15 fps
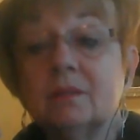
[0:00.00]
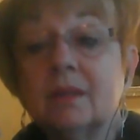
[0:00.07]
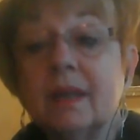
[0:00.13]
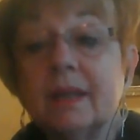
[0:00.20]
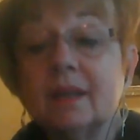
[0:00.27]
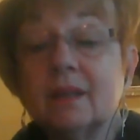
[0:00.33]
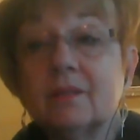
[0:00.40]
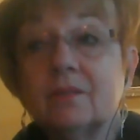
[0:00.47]

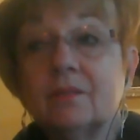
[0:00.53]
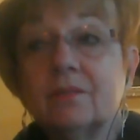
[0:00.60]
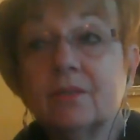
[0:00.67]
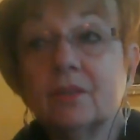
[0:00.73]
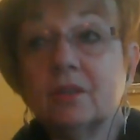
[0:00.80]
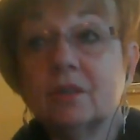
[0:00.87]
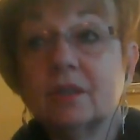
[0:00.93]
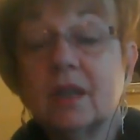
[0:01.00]
like
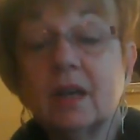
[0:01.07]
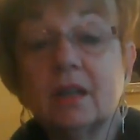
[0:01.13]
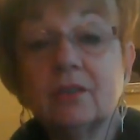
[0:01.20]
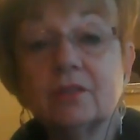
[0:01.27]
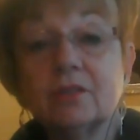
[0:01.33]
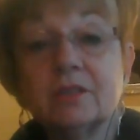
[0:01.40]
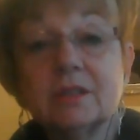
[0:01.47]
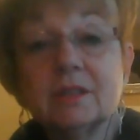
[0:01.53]
for
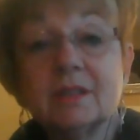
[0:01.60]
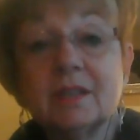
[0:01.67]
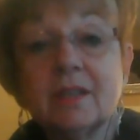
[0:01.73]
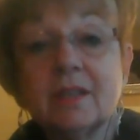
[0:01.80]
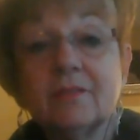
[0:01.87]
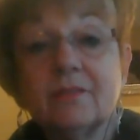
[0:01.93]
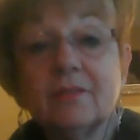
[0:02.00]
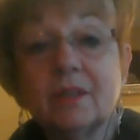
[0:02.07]
colors and
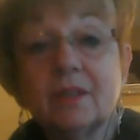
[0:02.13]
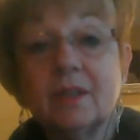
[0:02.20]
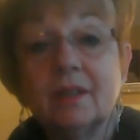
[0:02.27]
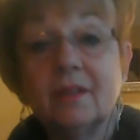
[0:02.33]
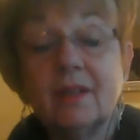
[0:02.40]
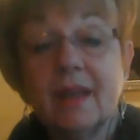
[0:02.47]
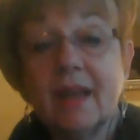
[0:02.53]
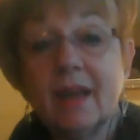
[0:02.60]
stuff,
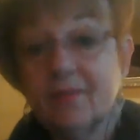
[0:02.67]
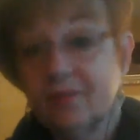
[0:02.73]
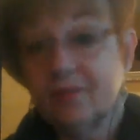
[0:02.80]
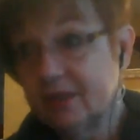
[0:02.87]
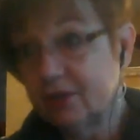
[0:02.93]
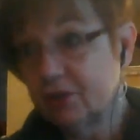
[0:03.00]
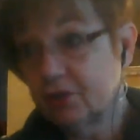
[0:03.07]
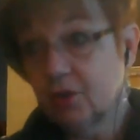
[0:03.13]
they
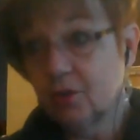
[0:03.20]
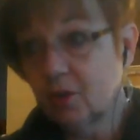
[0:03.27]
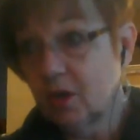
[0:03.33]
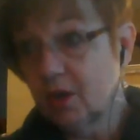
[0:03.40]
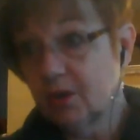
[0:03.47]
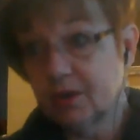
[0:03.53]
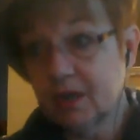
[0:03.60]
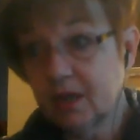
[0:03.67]
show all
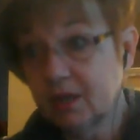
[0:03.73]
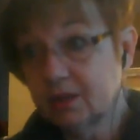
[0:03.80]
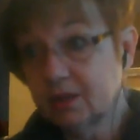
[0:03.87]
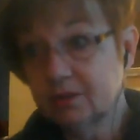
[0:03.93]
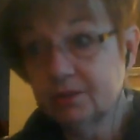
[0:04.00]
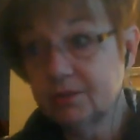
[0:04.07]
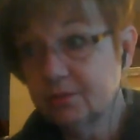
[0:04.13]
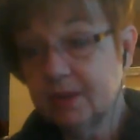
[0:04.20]
the
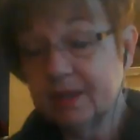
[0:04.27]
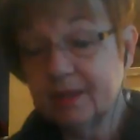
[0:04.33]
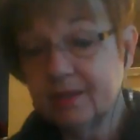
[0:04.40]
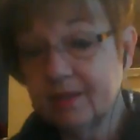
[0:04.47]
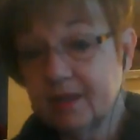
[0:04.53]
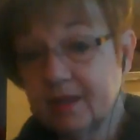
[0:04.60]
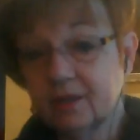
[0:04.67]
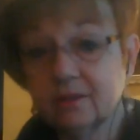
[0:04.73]
colors right
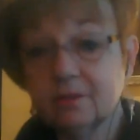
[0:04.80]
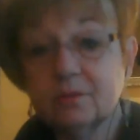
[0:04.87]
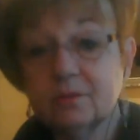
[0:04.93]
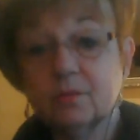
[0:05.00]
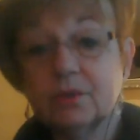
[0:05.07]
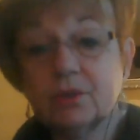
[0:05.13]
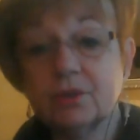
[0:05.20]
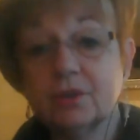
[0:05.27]
there,
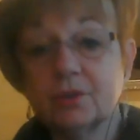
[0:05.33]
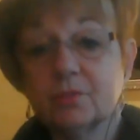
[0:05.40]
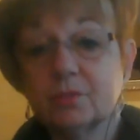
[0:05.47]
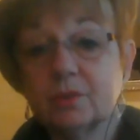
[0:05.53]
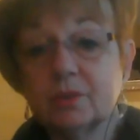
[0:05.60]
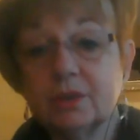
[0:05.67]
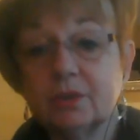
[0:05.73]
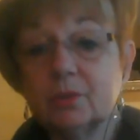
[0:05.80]
which is
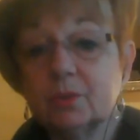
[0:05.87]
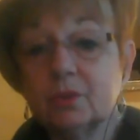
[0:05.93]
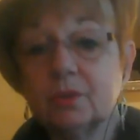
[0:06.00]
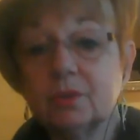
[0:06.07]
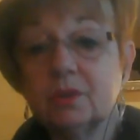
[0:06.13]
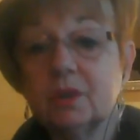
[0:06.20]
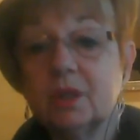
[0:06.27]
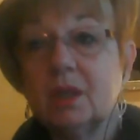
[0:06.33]
really cool.
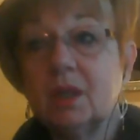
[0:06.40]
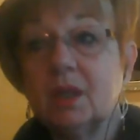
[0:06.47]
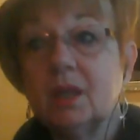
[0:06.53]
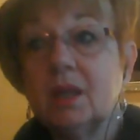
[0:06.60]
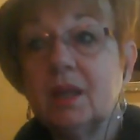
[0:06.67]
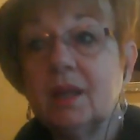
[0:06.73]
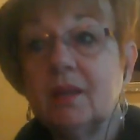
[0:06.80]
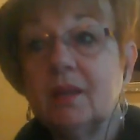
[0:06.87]

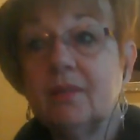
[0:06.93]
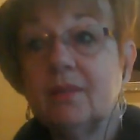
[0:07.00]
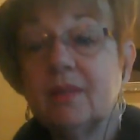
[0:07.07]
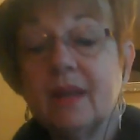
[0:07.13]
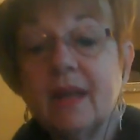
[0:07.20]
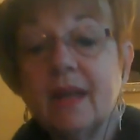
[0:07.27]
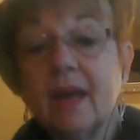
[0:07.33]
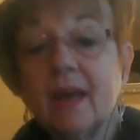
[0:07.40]
And they